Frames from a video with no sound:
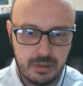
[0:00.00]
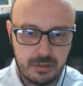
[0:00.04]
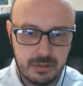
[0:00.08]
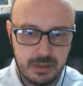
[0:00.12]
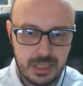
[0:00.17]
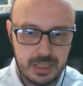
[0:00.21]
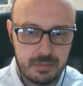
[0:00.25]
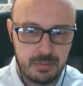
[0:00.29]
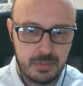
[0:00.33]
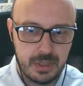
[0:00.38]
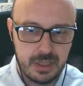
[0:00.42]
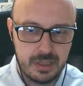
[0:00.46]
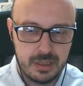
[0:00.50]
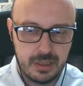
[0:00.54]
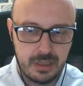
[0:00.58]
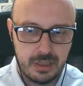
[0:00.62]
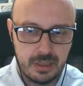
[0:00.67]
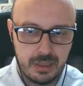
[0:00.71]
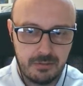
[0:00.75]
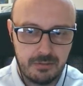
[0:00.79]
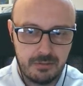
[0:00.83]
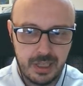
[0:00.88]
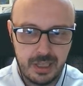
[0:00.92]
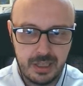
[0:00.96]
This means
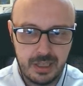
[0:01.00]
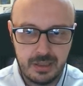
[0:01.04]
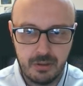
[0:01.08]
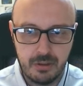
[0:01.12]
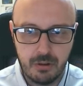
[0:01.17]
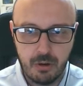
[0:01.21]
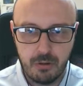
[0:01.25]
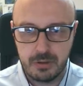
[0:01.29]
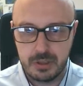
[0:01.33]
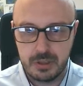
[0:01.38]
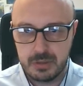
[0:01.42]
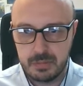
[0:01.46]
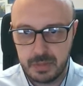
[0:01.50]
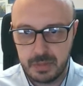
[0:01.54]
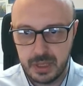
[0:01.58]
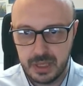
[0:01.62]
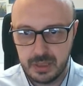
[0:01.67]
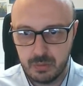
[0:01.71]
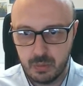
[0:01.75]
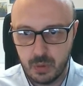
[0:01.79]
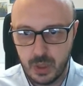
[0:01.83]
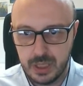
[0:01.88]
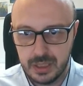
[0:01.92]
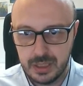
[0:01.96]
that if they
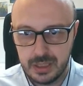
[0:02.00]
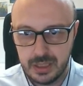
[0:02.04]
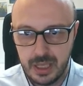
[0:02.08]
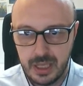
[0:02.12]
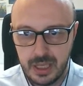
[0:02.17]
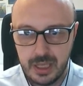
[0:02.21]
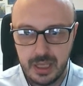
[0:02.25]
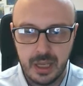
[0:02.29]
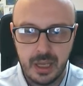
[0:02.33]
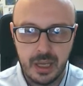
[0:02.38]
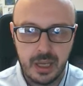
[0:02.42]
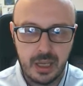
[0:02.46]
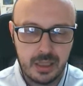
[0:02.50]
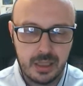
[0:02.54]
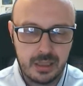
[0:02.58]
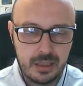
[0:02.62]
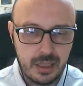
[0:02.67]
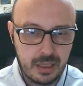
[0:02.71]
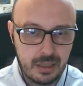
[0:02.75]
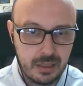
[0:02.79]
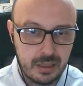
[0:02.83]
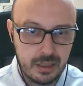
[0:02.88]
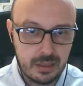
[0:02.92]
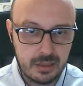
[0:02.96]
overspend one day,
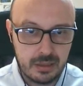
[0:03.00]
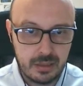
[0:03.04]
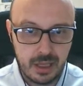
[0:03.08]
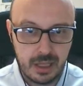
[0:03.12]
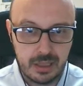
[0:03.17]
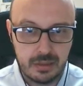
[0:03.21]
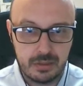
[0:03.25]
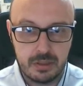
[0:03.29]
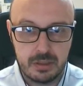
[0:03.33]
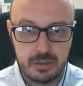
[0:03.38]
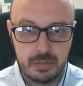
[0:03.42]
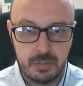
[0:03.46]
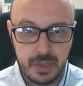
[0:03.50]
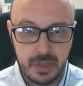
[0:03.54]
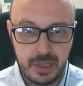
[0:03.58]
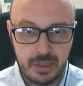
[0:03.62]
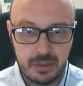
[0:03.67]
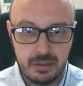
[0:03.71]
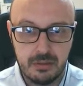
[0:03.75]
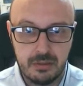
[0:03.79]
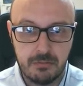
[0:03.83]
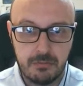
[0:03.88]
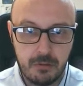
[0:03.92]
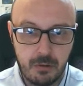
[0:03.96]
they'll need to
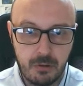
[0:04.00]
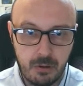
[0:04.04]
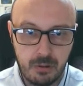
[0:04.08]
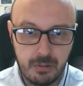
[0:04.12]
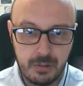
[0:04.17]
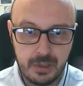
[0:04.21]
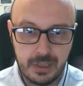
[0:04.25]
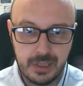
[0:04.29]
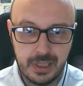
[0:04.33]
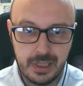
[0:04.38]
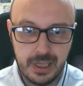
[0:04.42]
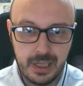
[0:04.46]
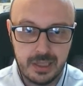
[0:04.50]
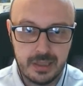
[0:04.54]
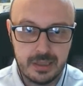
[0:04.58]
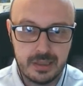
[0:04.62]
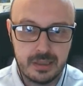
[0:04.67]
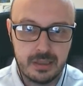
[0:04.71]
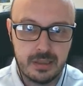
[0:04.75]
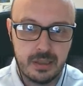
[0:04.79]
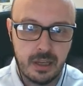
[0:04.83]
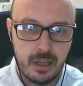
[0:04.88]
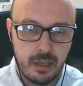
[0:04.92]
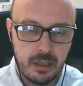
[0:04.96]
underspend the following
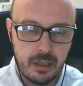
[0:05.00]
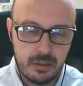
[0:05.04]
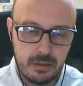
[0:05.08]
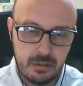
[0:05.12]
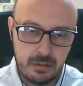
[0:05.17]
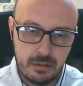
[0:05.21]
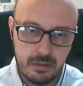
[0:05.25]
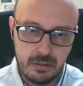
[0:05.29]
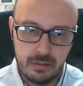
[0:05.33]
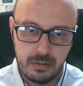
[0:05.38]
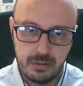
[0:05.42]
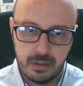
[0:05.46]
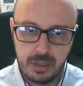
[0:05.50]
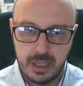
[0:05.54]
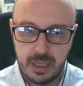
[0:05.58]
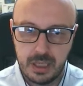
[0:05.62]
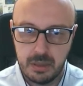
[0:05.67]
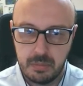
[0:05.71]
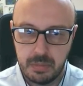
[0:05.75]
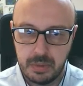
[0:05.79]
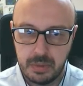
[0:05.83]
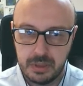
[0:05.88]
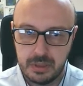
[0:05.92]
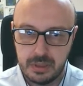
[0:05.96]
days to
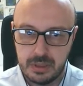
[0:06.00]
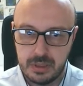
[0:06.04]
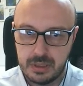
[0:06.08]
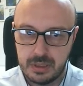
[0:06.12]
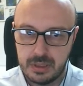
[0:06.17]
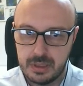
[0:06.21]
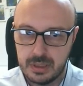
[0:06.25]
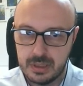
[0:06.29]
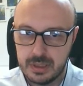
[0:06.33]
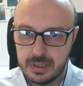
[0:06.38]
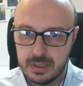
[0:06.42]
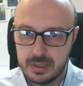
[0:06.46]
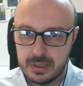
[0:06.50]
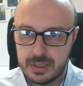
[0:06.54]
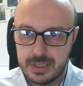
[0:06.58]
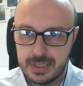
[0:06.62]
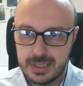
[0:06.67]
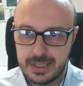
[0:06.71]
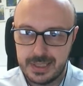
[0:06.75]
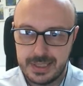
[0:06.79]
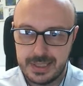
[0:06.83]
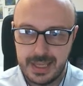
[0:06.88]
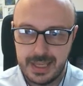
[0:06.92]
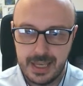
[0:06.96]
keep it at the
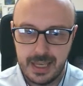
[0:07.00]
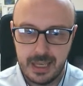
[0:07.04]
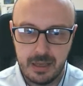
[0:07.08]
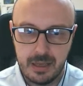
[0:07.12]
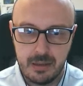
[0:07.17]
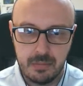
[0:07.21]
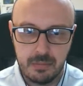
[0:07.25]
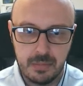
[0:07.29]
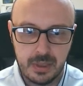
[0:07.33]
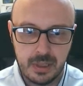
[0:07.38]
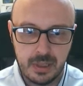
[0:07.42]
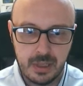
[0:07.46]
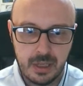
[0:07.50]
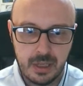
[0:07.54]
same